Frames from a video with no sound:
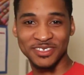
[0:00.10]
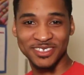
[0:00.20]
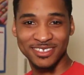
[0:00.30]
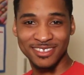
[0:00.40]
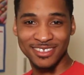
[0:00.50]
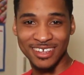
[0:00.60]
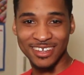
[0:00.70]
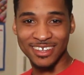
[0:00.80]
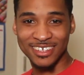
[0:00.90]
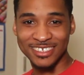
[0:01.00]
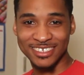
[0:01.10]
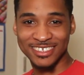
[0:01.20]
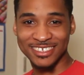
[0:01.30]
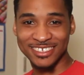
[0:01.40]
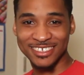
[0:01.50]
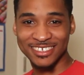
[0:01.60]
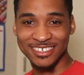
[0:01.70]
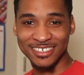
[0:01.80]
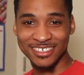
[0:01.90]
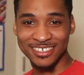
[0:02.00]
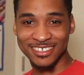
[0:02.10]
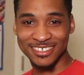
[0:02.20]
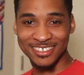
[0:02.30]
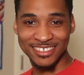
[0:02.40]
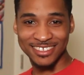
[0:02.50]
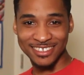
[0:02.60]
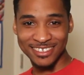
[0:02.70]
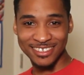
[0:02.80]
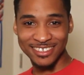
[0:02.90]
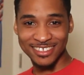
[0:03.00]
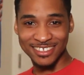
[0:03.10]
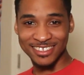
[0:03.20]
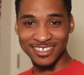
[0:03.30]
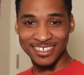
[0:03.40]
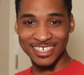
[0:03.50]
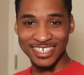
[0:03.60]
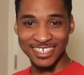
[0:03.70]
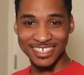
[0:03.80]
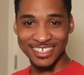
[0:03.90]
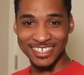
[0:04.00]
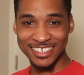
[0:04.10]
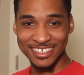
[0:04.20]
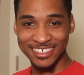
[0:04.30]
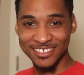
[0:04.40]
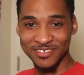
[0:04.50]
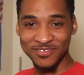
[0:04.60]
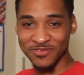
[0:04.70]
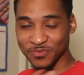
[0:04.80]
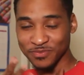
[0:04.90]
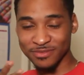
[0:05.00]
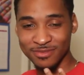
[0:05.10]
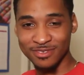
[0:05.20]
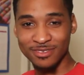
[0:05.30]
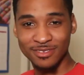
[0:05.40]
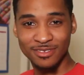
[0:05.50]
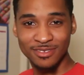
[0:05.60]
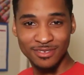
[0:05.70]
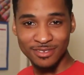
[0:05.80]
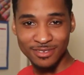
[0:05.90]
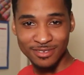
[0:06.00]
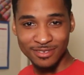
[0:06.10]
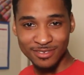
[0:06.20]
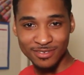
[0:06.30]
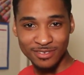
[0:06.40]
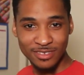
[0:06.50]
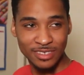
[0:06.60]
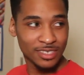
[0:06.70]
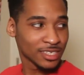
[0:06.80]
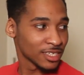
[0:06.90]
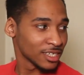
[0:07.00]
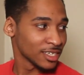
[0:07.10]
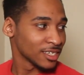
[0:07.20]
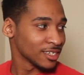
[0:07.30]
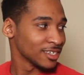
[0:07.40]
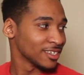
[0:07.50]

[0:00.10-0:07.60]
No words are spoken by the person on screen.